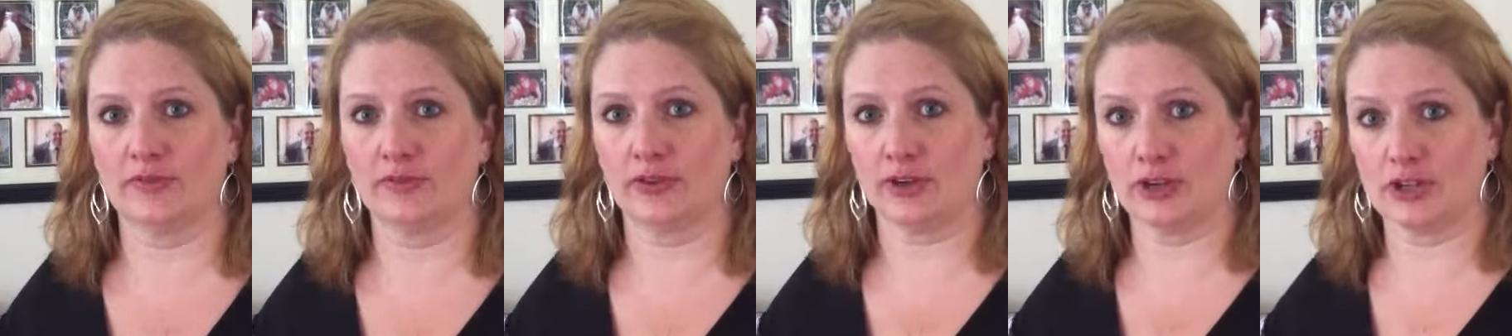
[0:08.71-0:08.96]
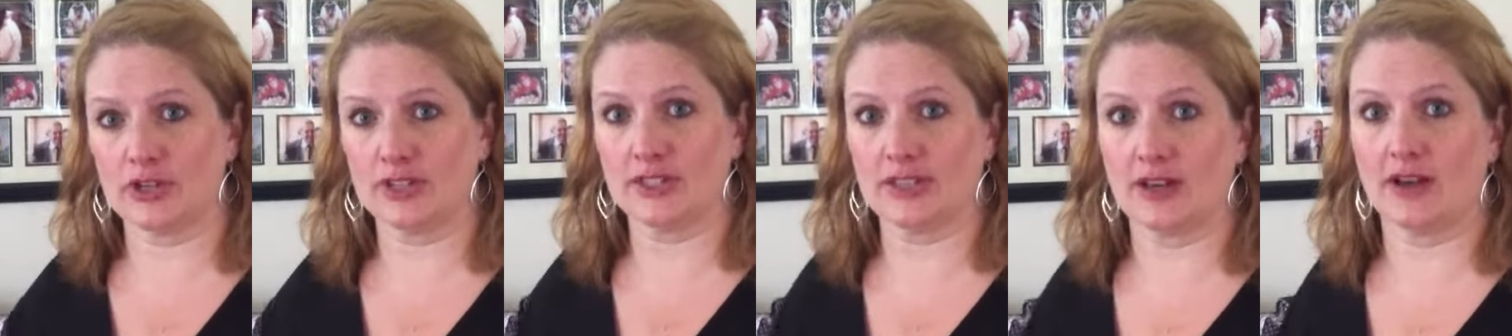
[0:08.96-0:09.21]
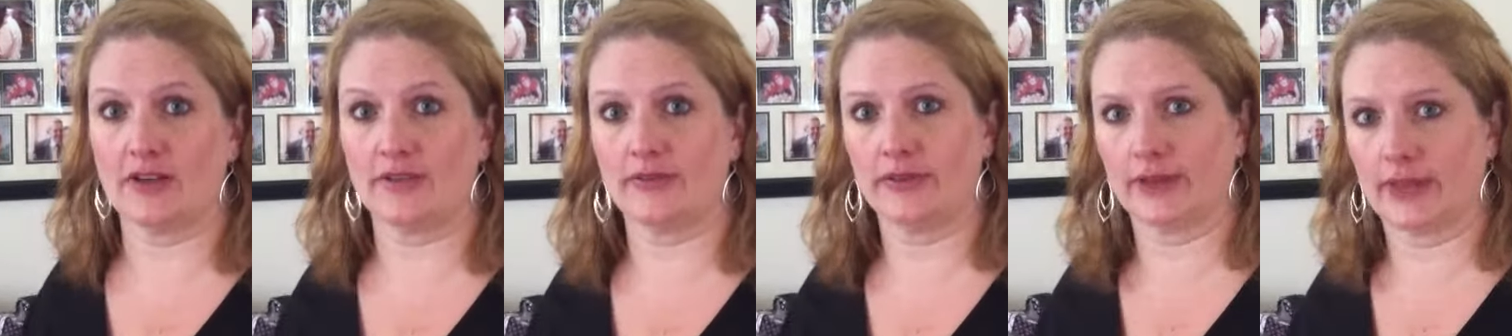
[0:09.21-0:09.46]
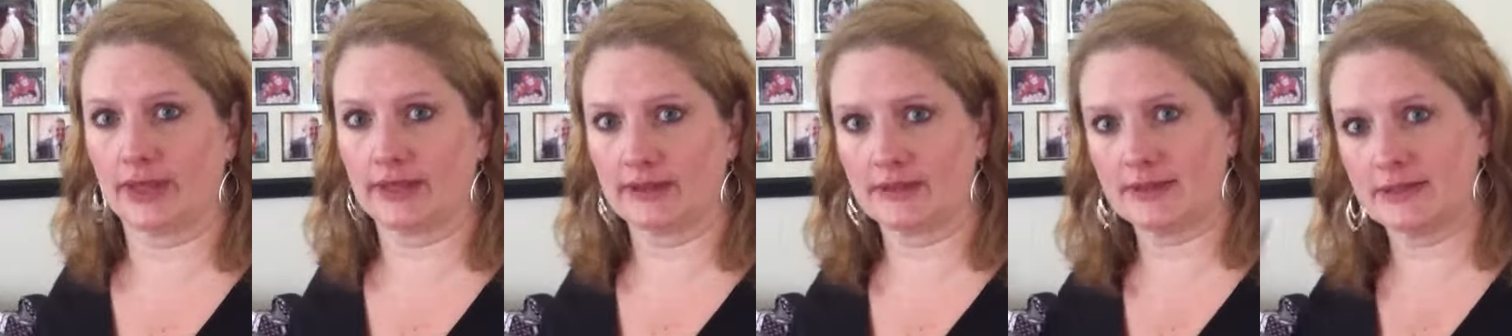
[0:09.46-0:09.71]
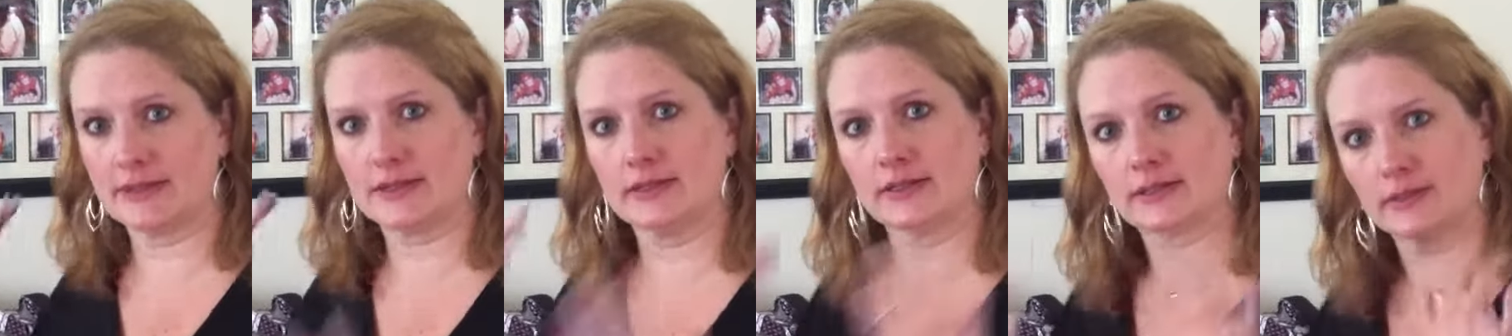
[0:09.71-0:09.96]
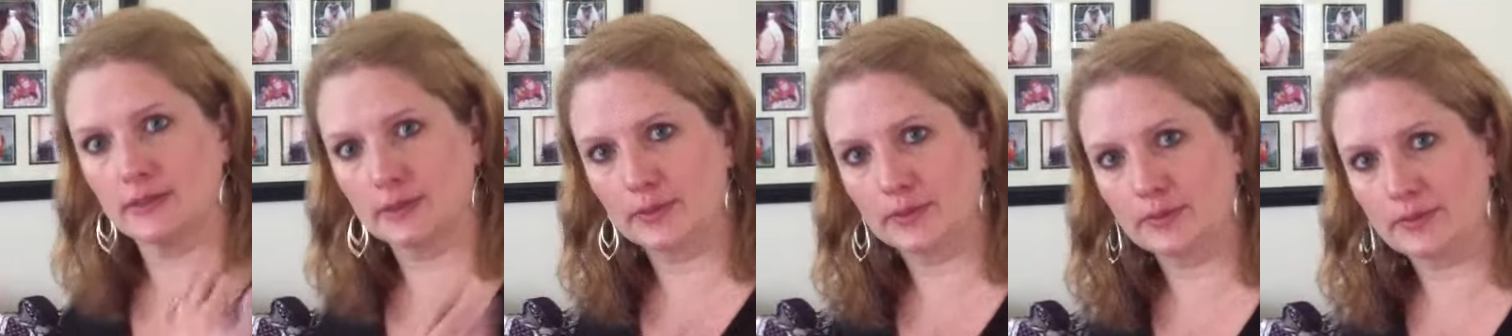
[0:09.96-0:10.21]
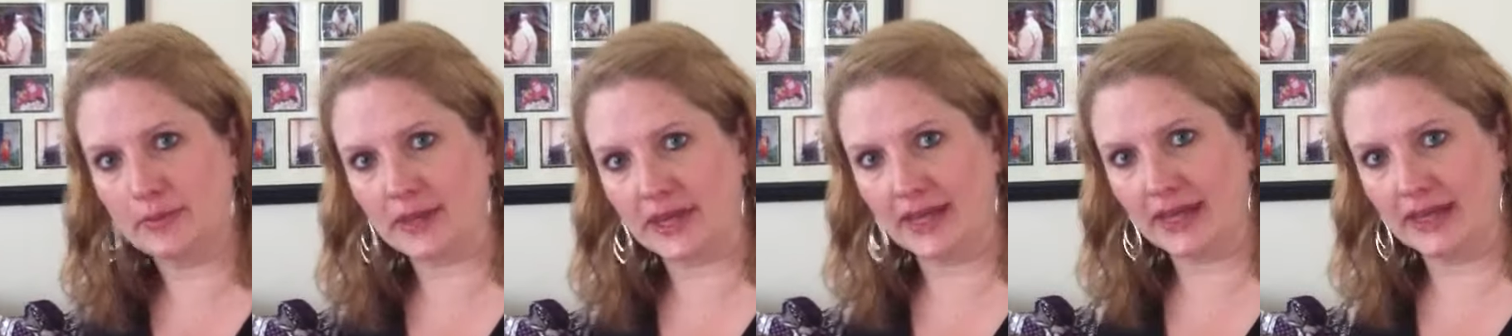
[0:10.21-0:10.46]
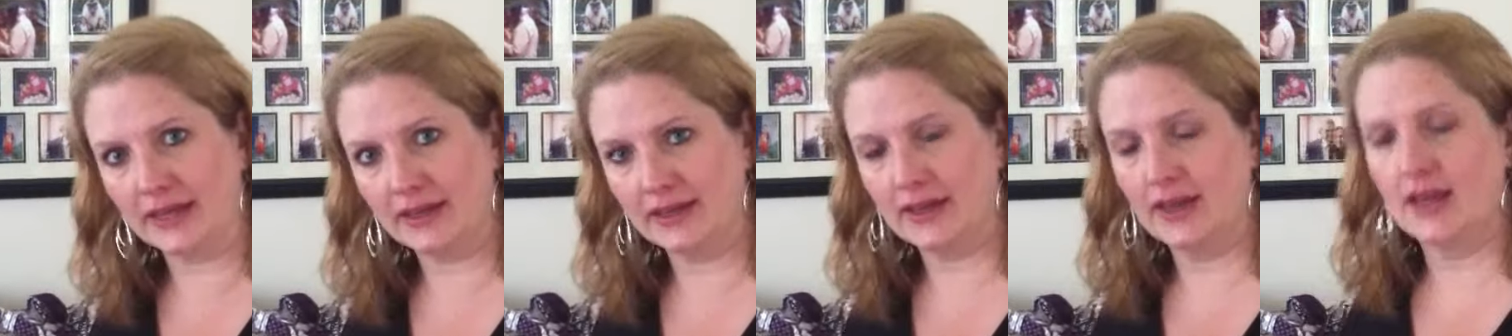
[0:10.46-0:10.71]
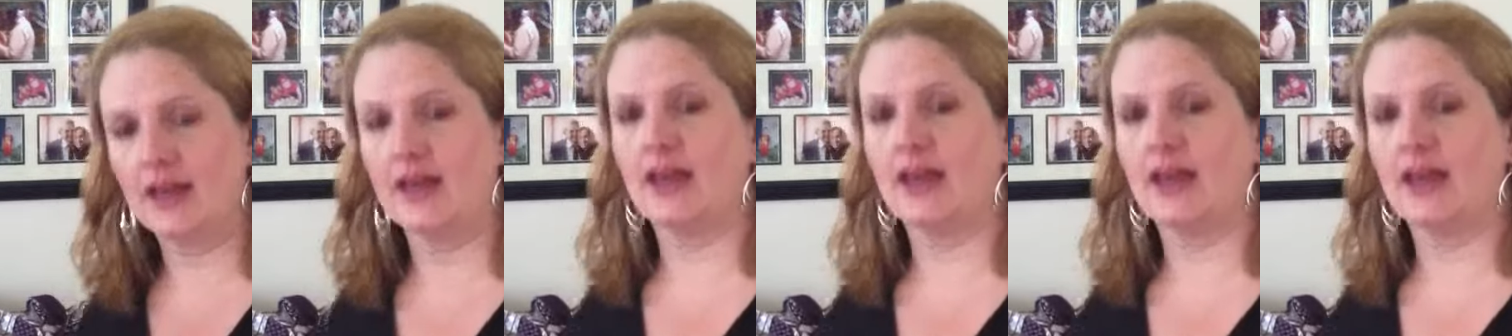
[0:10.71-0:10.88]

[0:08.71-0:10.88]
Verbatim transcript: for yourself against me